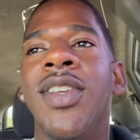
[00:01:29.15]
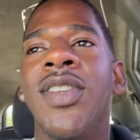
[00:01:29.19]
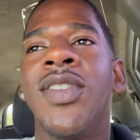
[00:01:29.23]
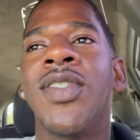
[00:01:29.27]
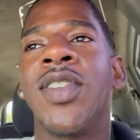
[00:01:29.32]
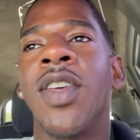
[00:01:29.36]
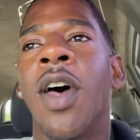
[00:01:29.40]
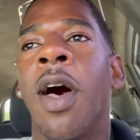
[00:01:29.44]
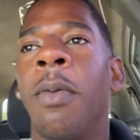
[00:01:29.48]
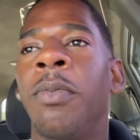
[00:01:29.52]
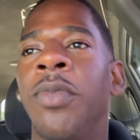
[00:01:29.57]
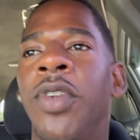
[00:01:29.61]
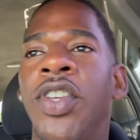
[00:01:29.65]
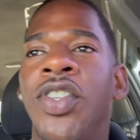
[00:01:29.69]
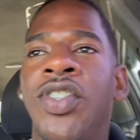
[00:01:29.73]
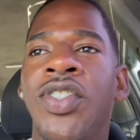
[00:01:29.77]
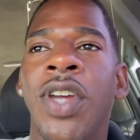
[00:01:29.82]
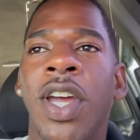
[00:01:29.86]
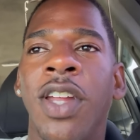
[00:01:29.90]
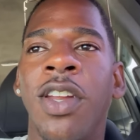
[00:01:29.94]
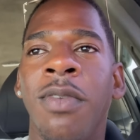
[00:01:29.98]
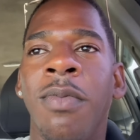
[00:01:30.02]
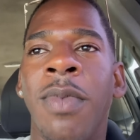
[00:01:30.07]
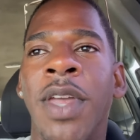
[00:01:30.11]
So I'm just
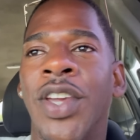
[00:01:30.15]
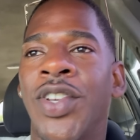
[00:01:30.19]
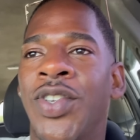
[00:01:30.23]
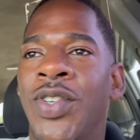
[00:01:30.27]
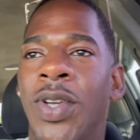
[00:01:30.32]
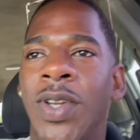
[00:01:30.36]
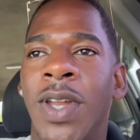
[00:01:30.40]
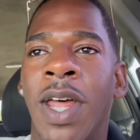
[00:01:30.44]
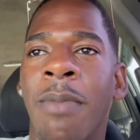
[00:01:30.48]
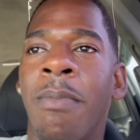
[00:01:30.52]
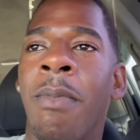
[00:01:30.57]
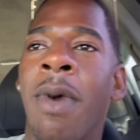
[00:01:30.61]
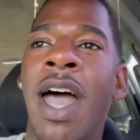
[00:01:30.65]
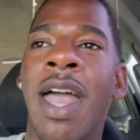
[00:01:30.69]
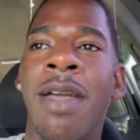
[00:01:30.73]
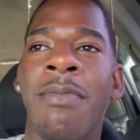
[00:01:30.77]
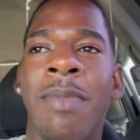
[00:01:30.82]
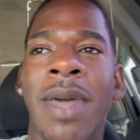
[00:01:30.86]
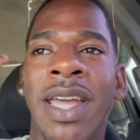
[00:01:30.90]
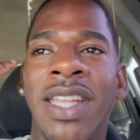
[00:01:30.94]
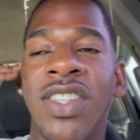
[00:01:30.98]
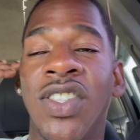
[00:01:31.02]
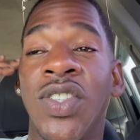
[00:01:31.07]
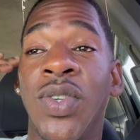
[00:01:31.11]
trying to make sure that my
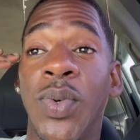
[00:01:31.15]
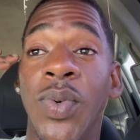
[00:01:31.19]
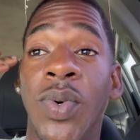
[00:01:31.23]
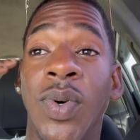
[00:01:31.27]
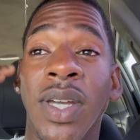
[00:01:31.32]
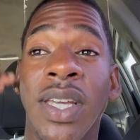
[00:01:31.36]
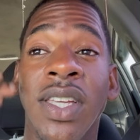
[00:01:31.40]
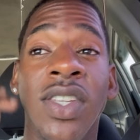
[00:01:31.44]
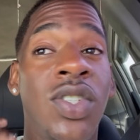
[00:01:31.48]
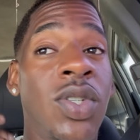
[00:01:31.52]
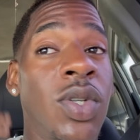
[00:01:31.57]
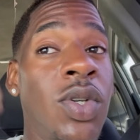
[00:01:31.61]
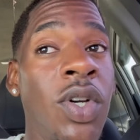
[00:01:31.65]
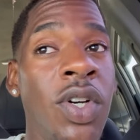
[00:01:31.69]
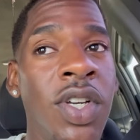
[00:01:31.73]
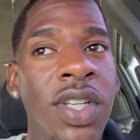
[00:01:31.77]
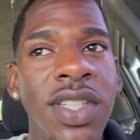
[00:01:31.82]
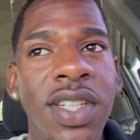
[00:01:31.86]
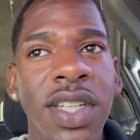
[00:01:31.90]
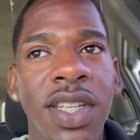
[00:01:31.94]
mental is good.